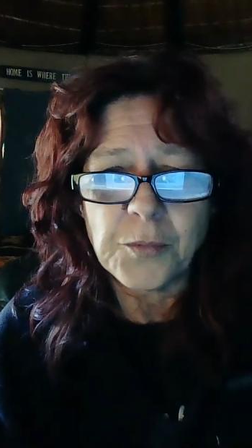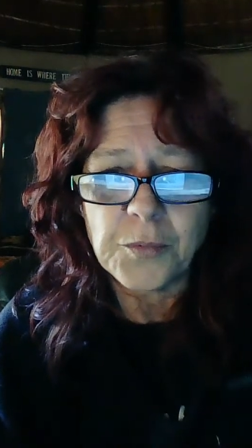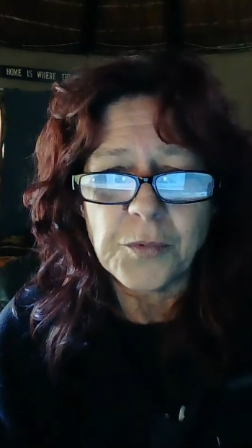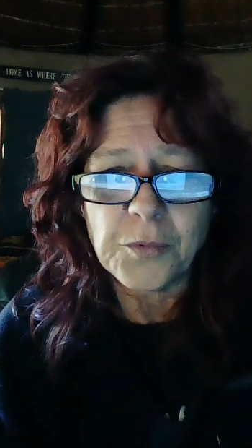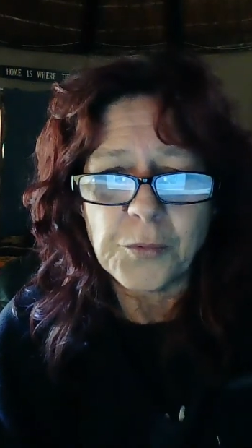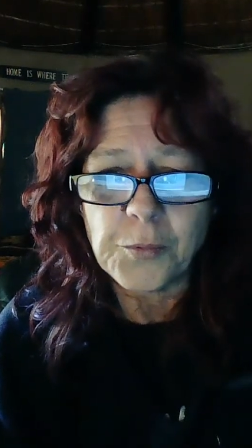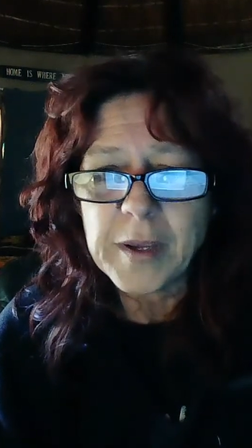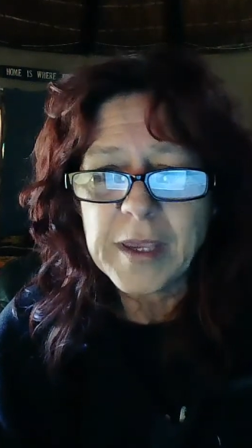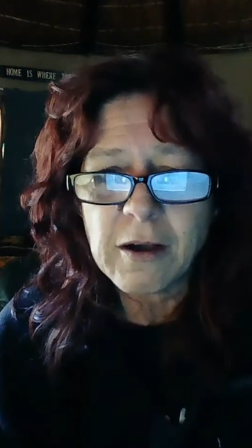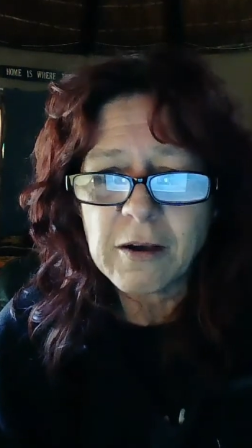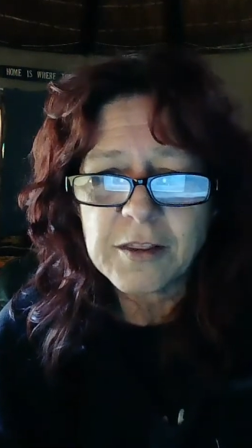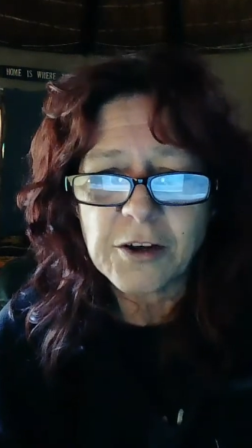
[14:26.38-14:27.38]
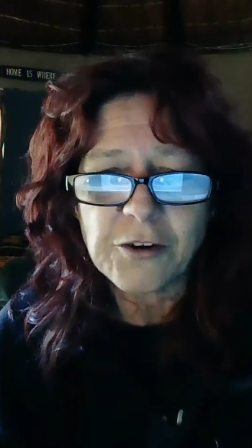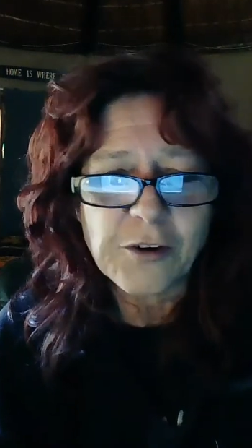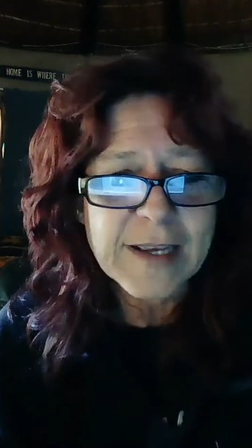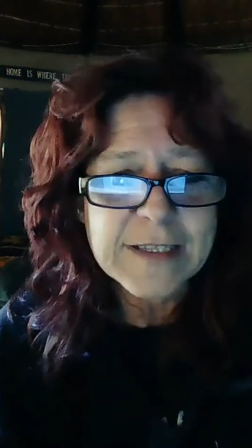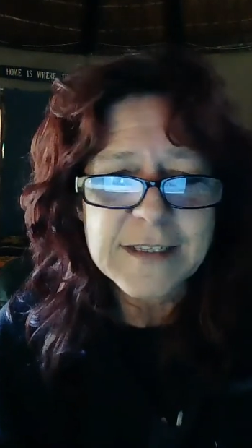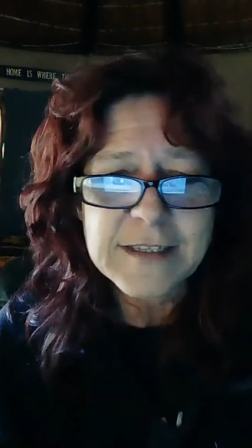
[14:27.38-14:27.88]
we are the
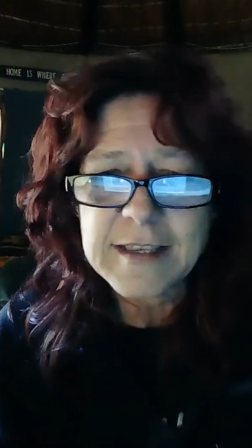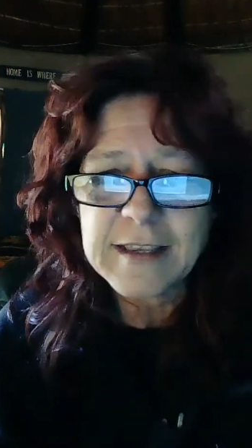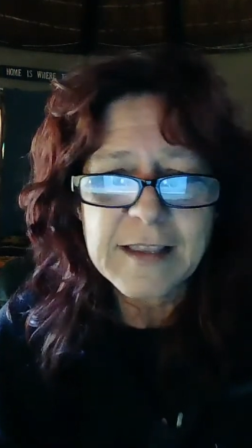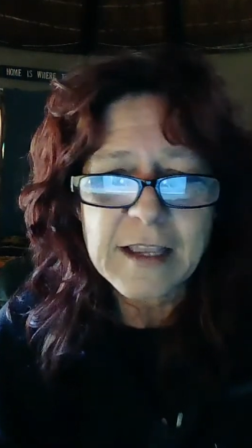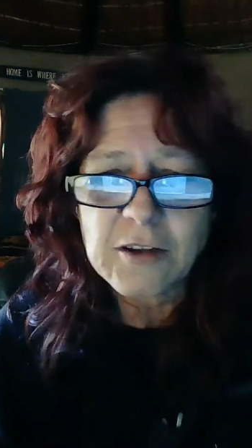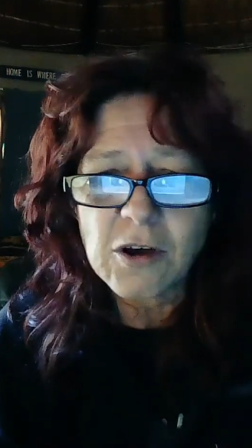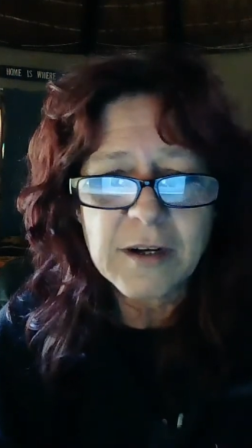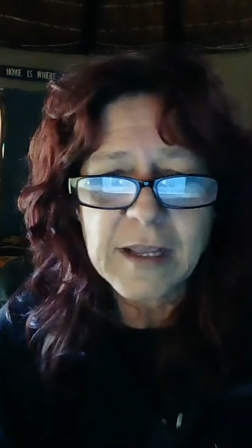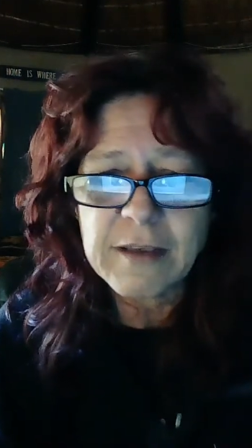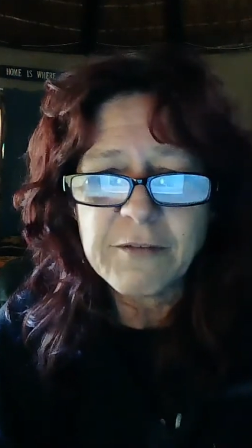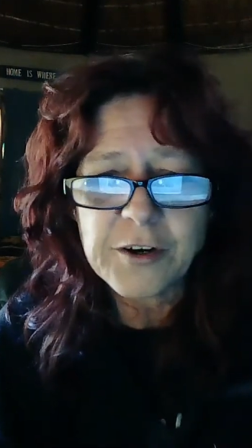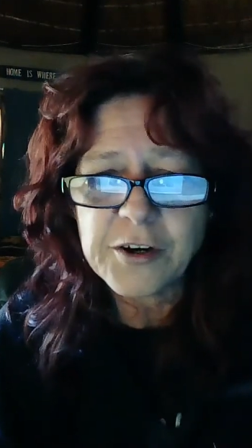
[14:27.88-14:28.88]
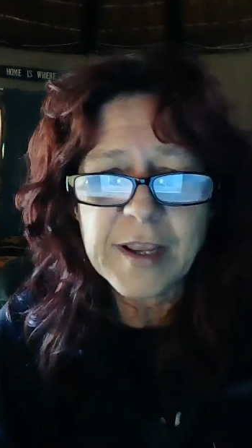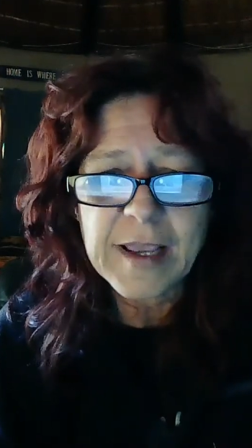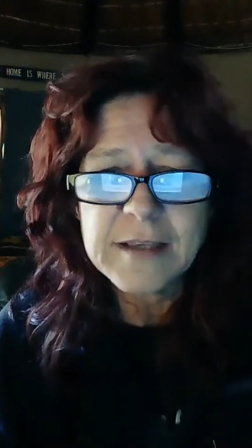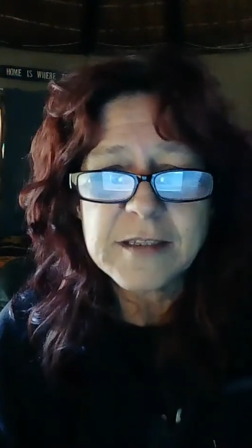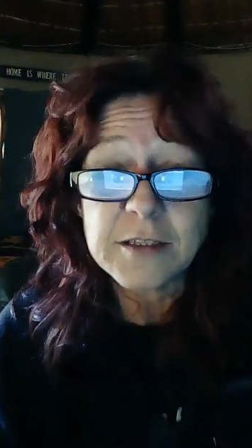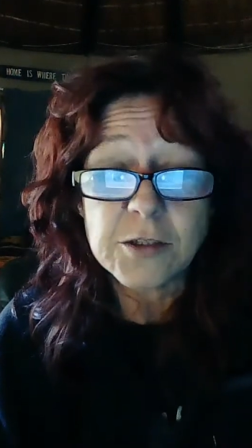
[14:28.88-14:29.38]
greatest thing that God ever
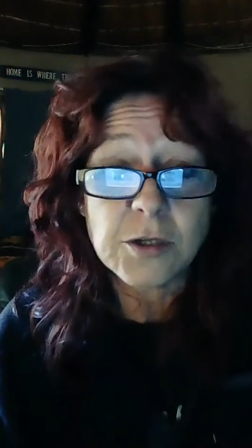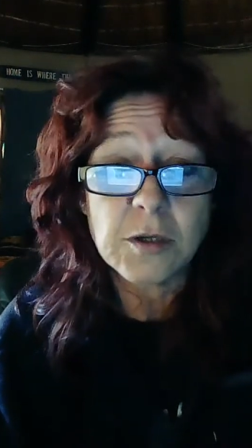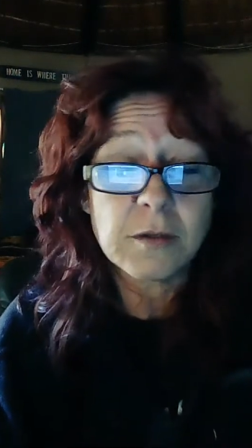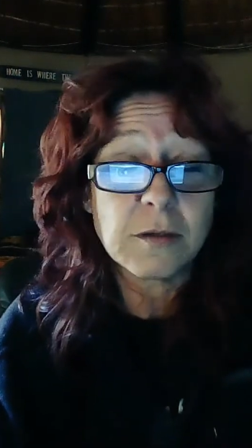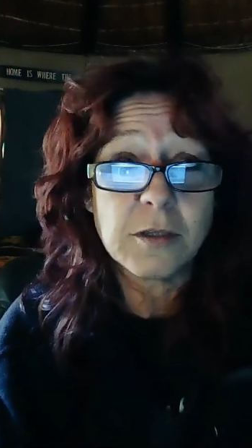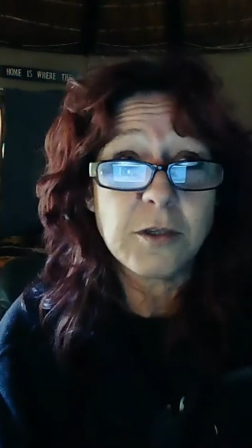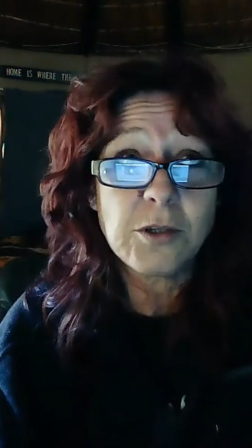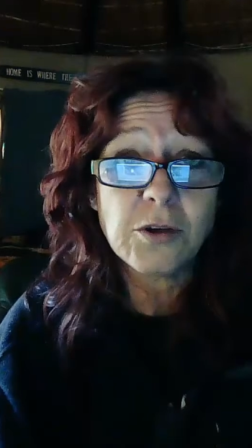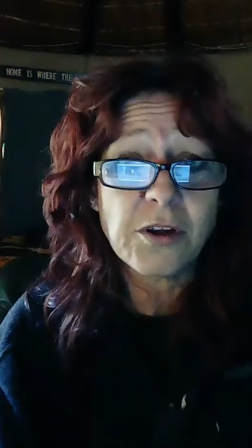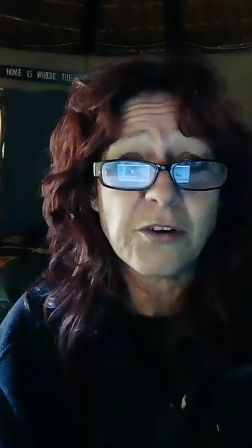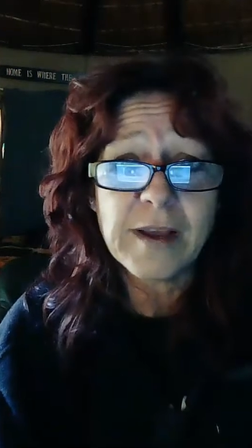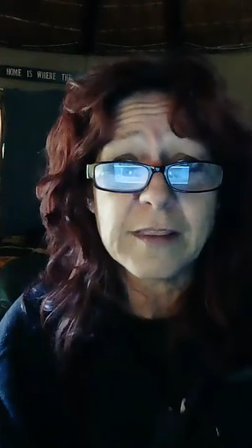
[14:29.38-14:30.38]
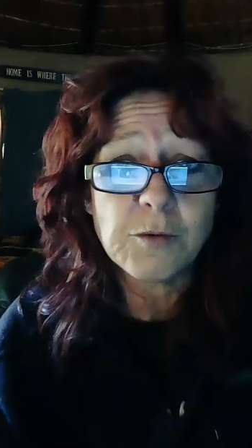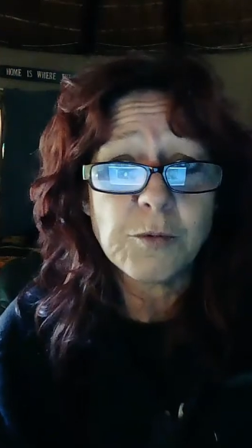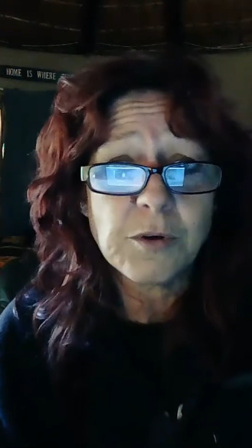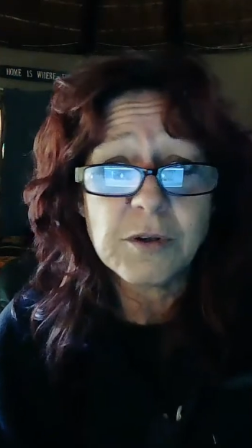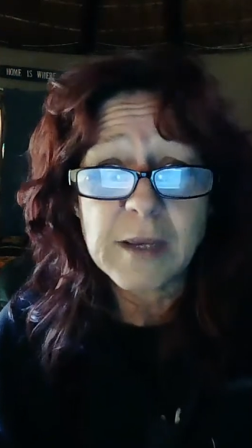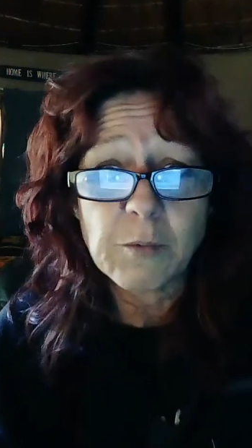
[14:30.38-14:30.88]
created. If you look around the
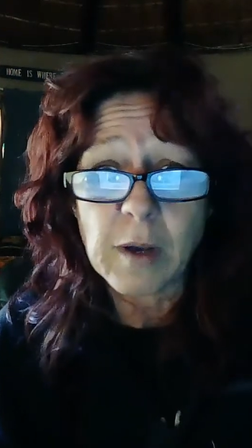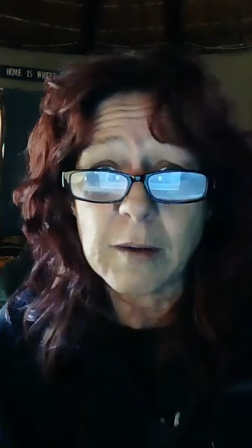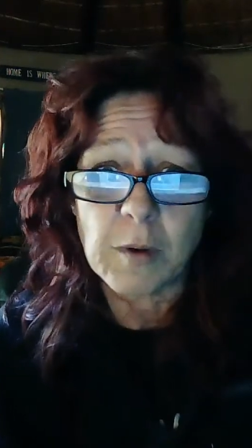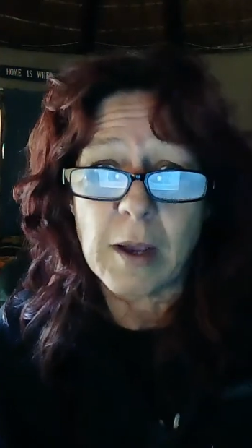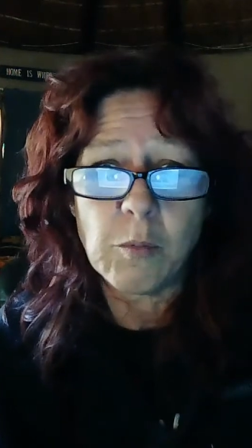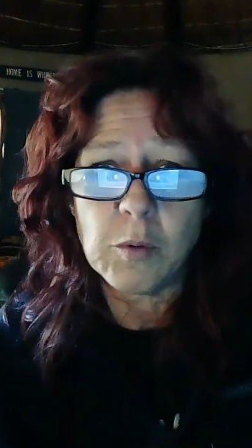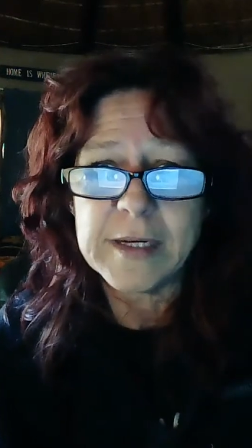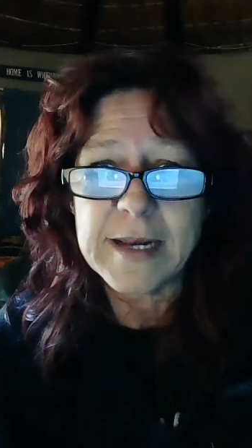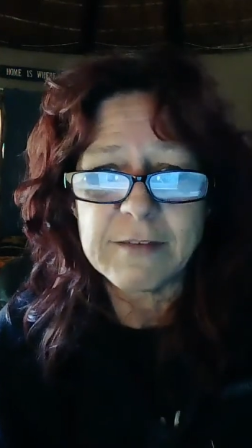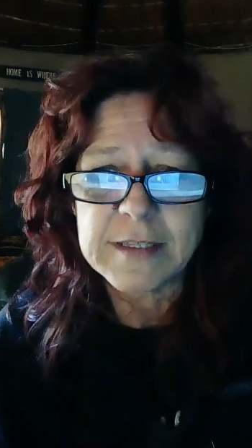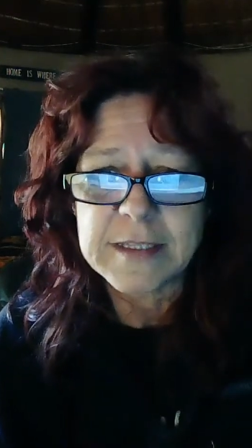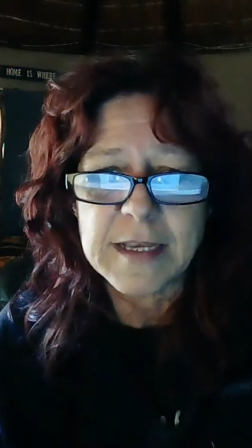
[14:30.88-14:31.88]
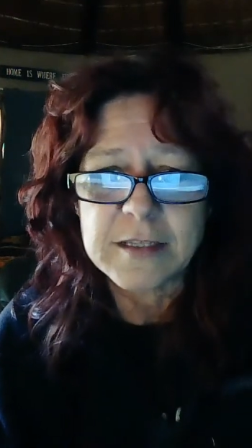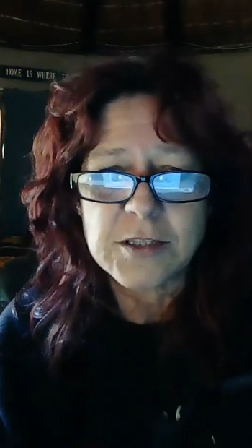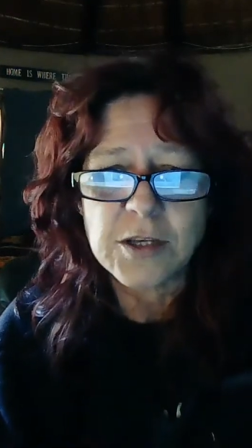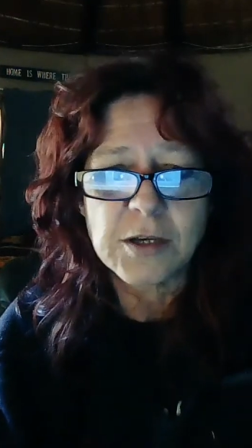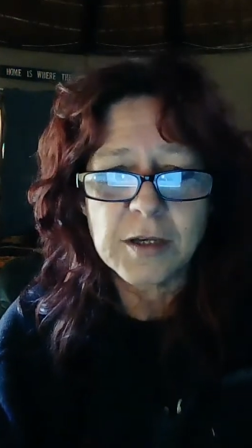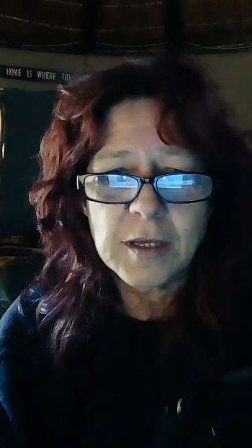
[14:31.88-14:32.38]
world, I would never say
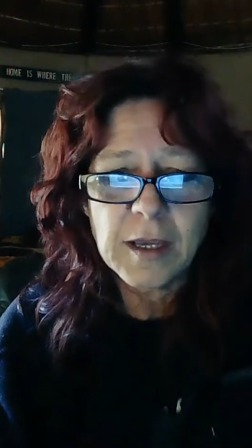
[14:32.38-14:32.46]
so.